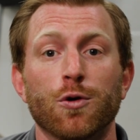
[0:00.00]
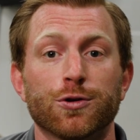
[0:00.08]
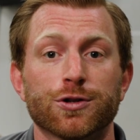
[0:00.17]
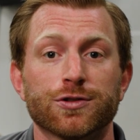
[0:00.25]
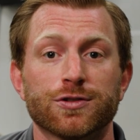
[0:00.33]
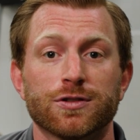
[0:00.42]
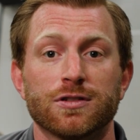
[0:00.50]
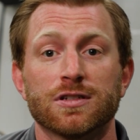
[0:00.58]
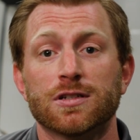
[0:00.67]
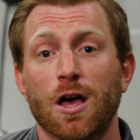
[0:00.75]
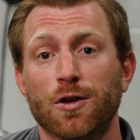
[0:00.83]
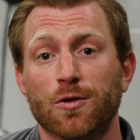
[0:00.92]
odors,
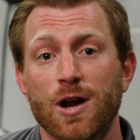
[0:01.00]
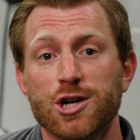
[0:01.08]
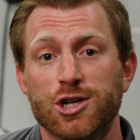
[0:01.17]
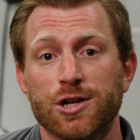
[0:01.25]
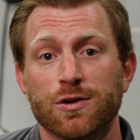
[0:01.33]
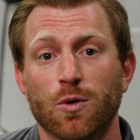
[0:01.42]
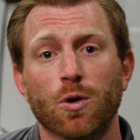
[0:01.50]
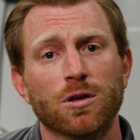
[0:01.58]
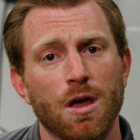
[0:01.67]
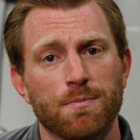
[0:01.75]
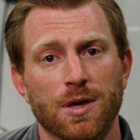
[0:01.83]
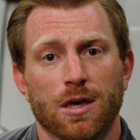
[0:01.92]
discoloration, or
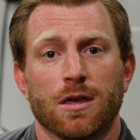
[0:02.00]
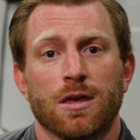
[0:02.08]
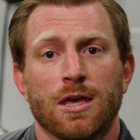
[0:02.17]
clumping.